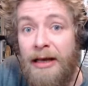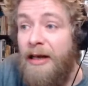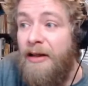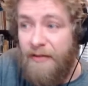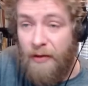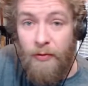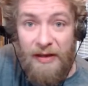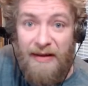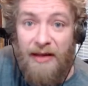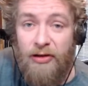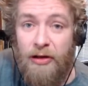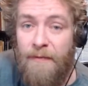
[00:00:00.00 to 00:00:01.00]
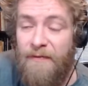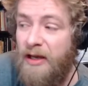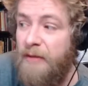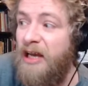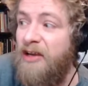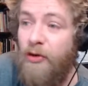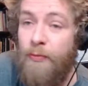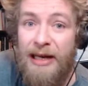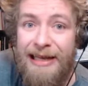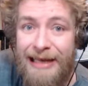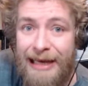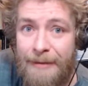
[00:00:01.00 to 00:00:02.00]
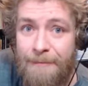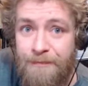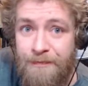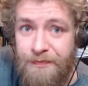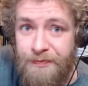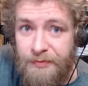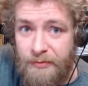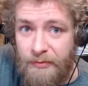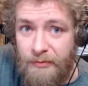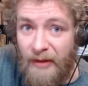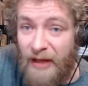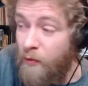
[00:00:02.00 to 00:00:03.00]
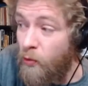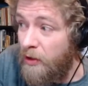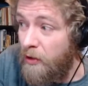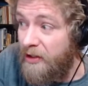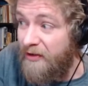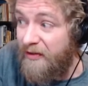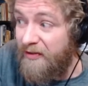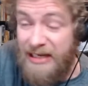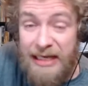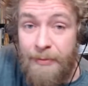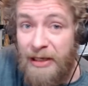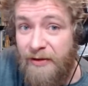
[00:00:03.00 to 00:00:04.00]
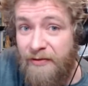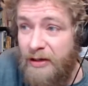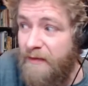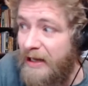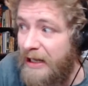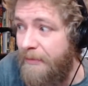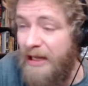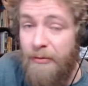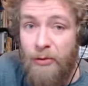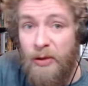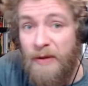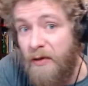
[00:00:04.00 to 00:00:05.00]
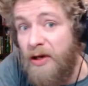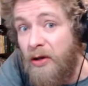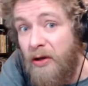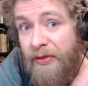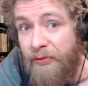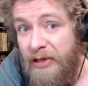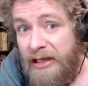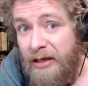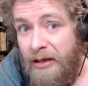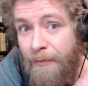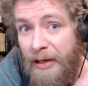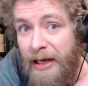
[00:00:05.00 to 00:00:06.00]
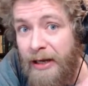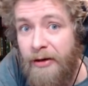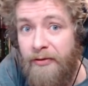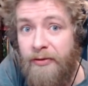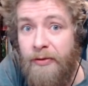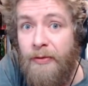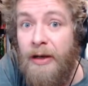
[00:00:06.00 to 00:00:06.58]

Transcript: So it's actually an unfair measure. But again, if you want to look at the team history of Alabama, we've only got 3 to compare it to,